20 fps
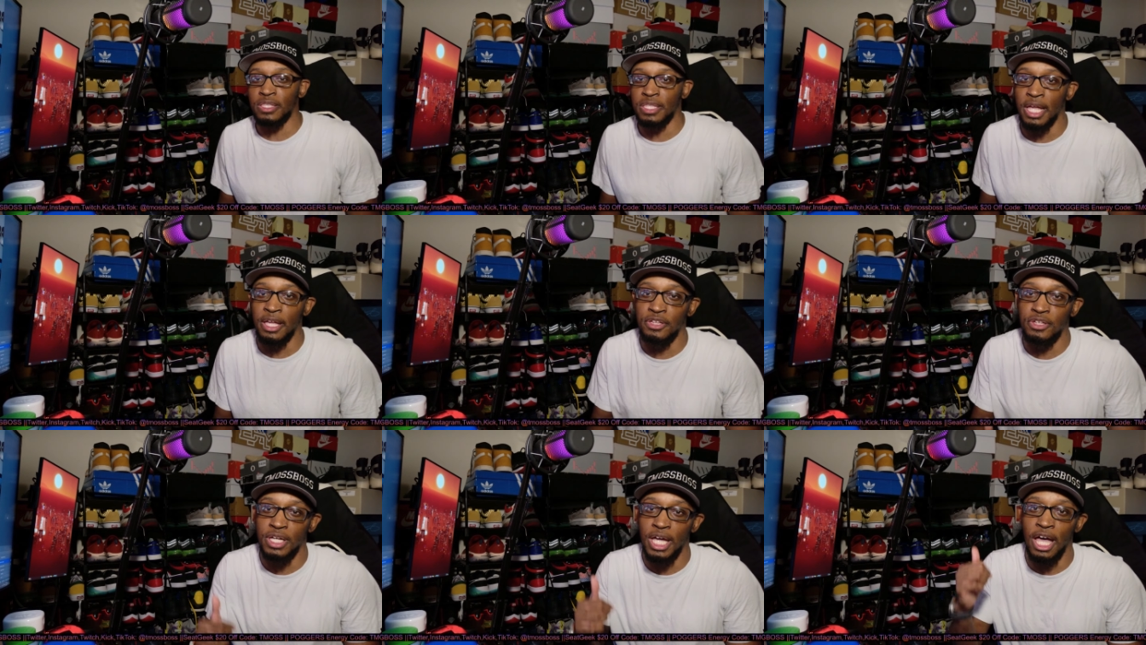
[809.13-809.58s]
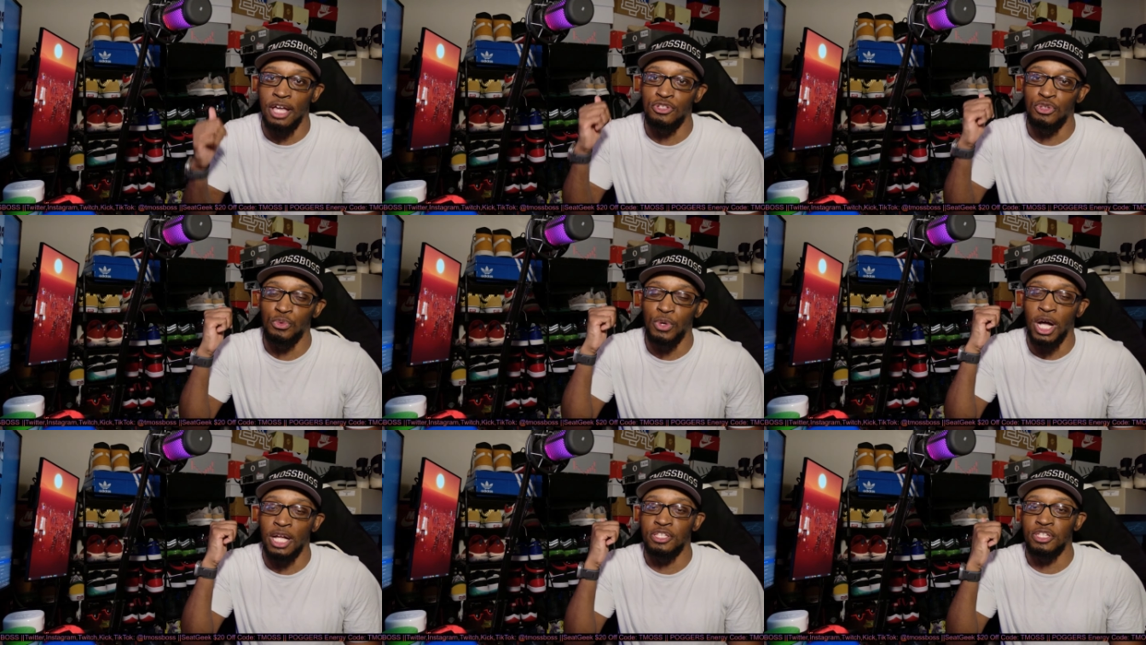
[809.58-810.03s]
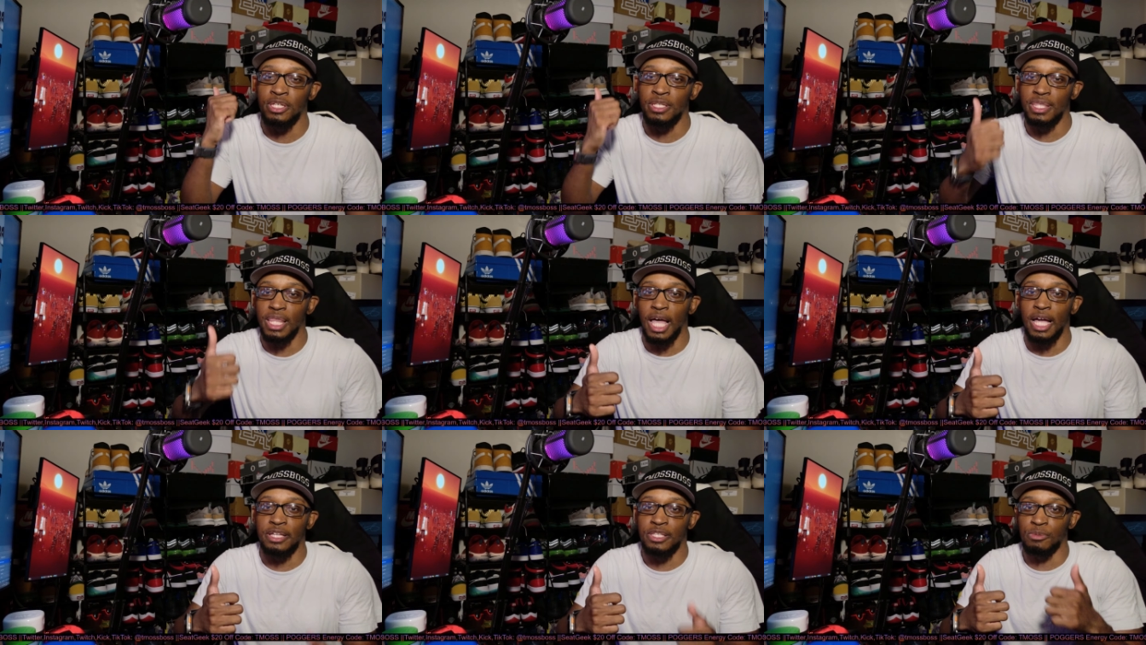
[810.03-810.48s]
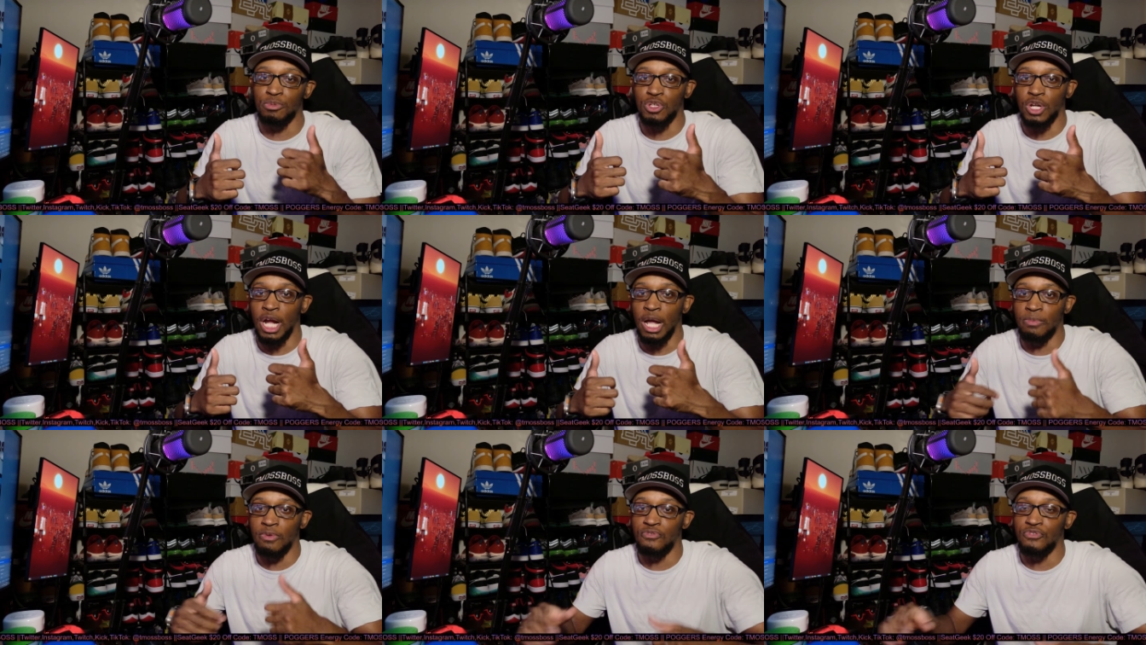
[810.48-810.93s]
Thank you guys for watching. Like,
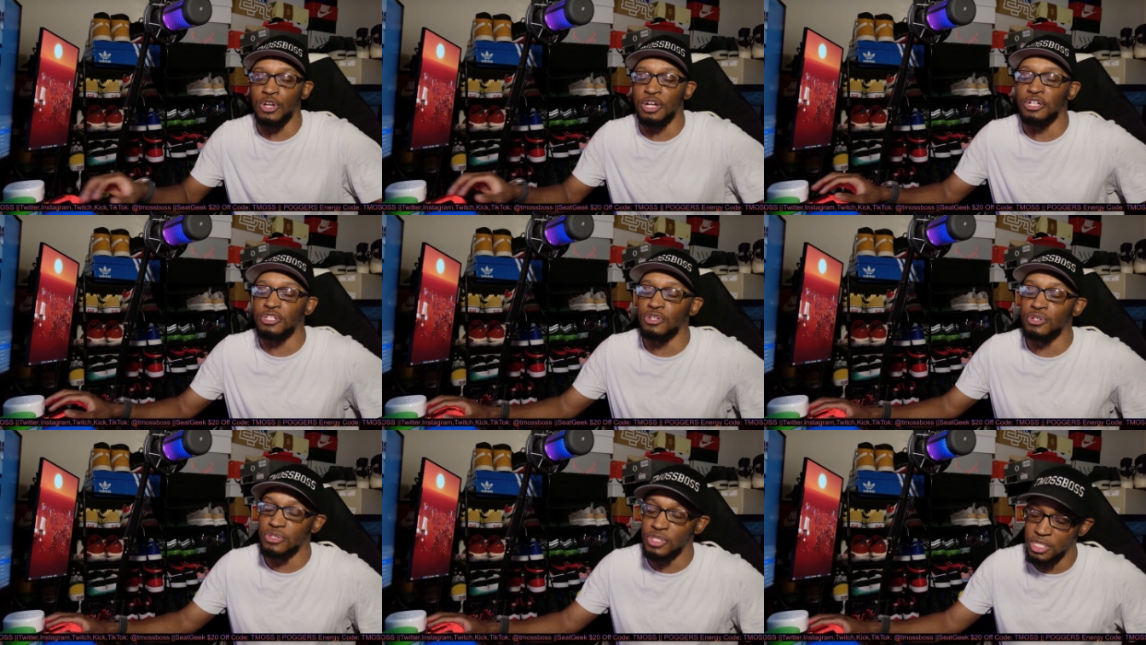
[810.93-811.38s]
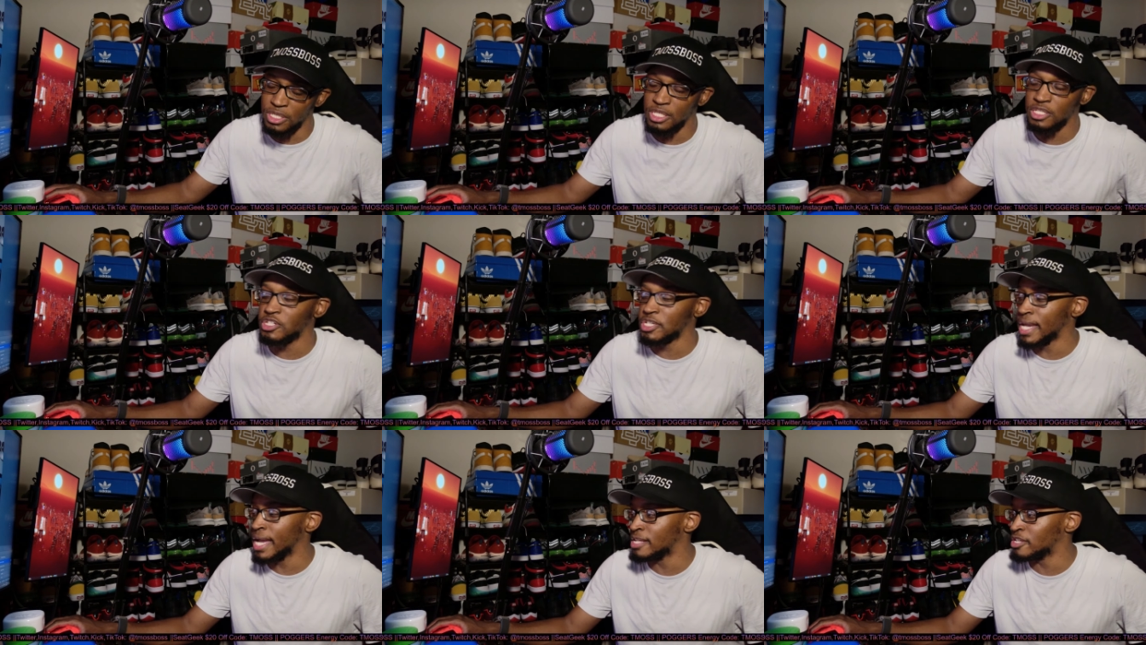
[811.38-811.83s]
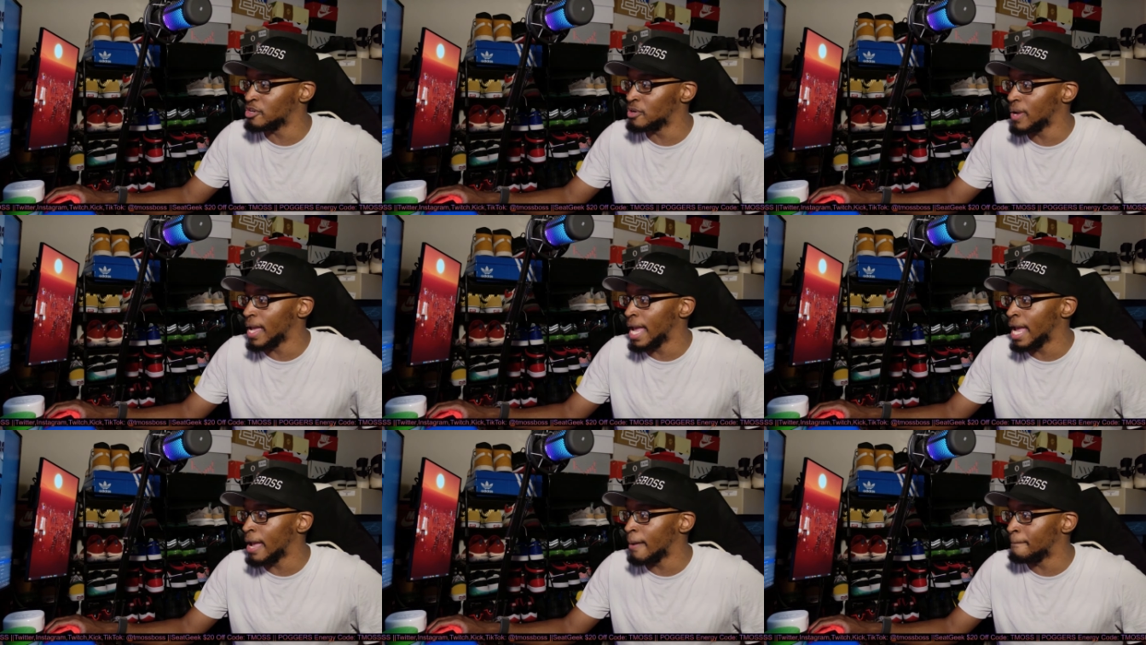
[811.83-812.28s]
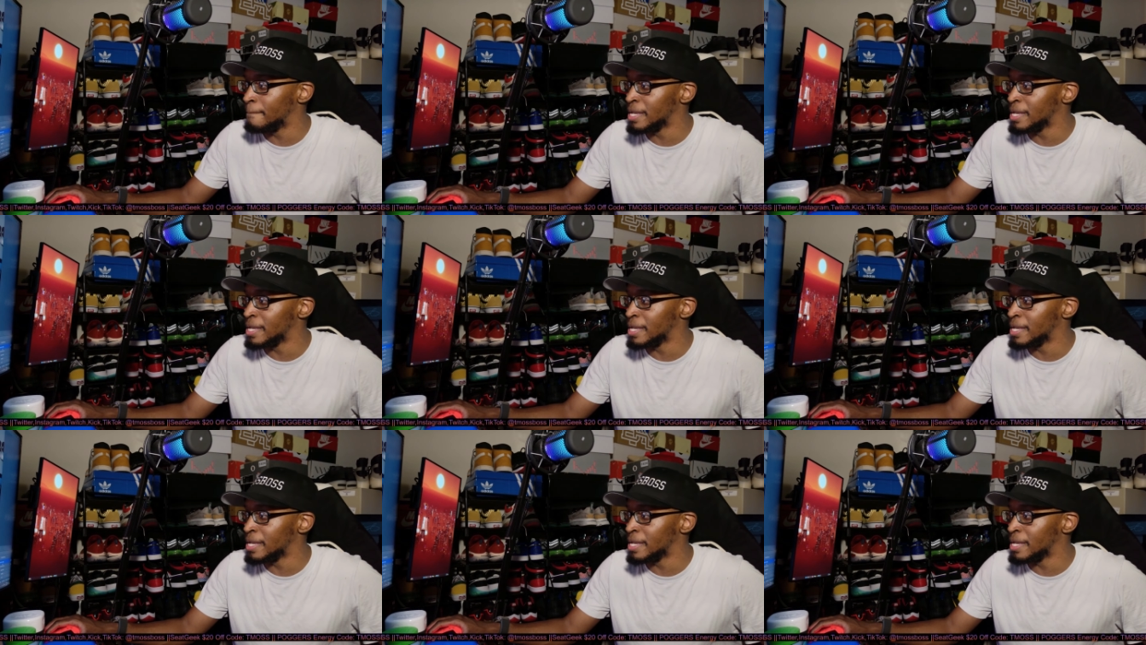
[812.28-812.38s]
subscribe if you're new to the channel, and